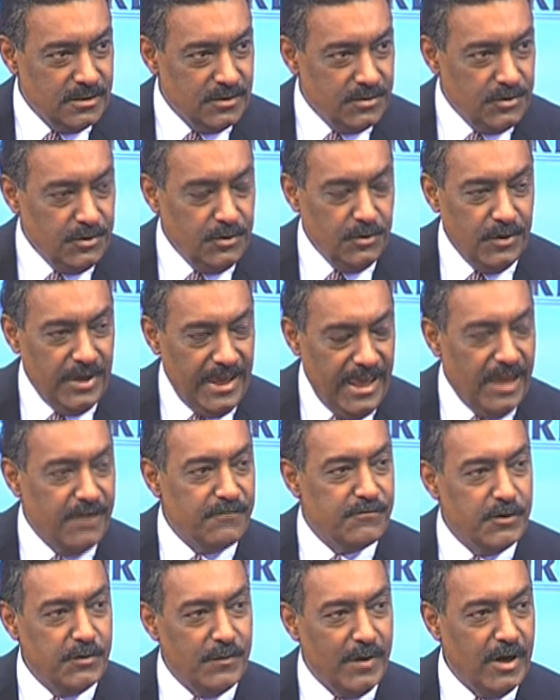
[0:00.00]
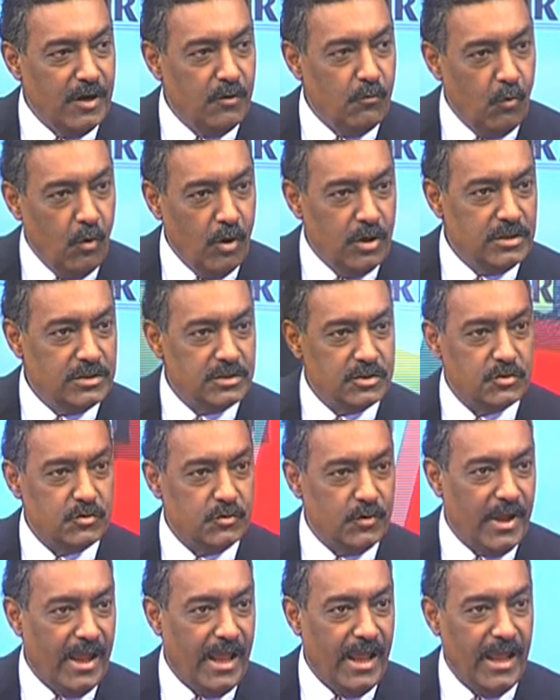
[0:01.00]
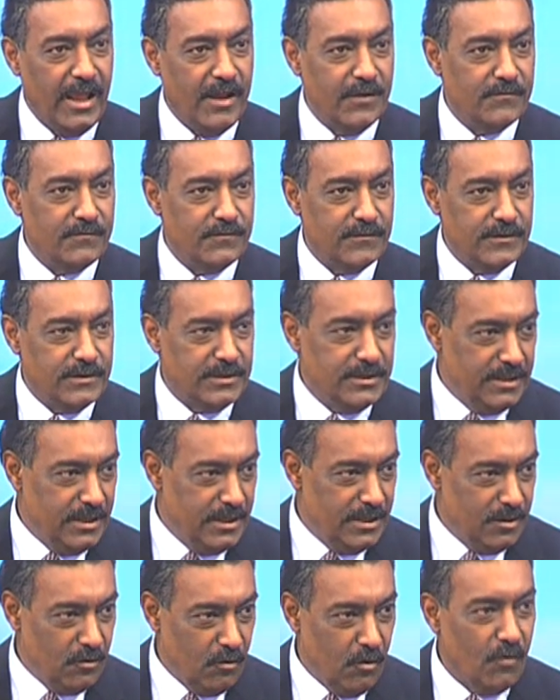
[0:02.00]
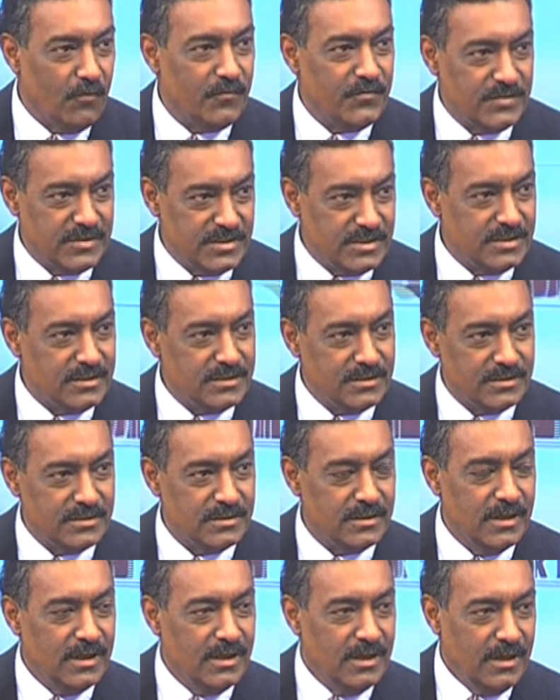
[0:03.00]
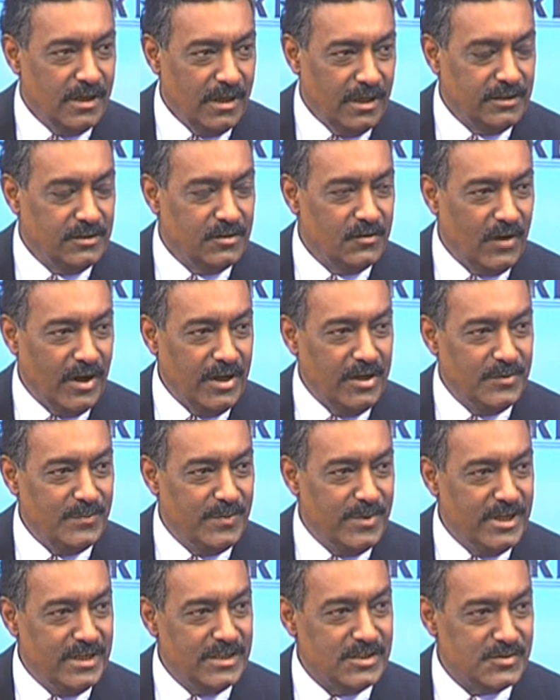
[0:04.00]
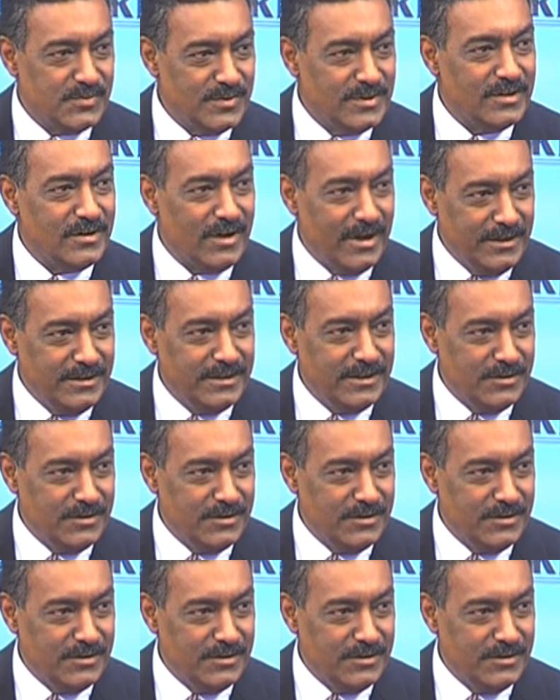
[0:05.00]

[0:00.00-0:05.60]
You know, everyone wants to have their offices at the right place with the right